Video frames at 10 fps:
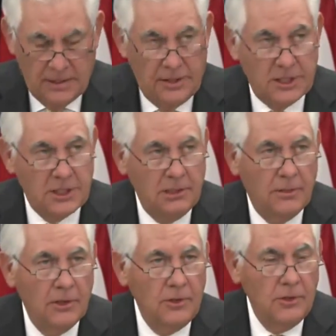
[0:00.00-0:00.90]
This
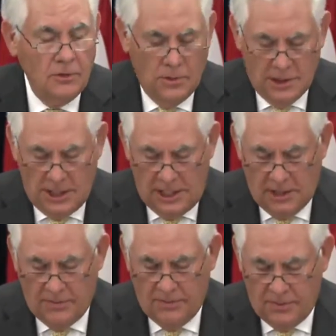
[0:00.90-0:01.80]
MOU will
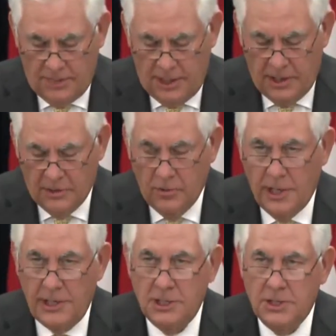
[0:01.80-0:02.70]
help prepare
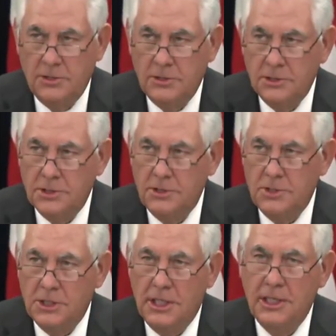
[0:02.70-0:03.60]
Kuwaiti students to
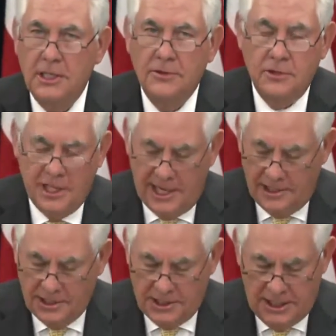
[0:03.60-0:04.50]
study in the
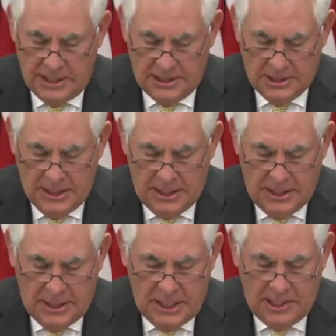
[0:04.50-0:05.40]
United States
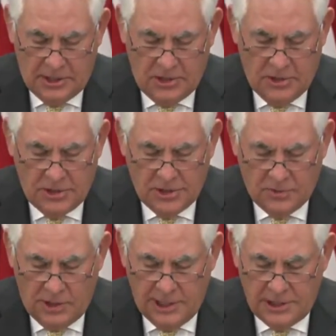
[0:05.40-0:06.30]
and encourages
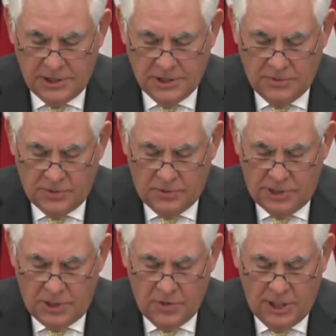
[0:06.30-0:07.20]
relations
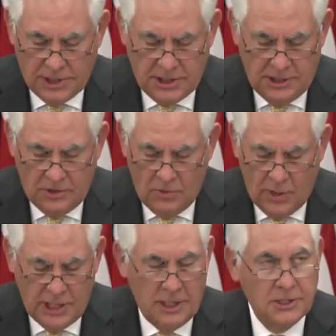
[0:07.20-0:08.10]
between U.S. and
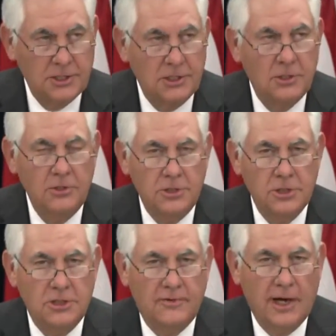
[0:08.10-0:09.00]
Kuwaiti
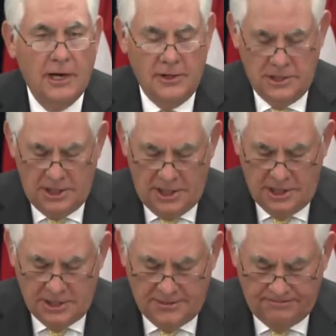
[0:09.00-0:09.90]
institutions of higher
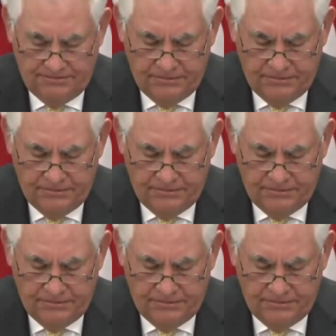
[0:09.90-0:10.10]
education.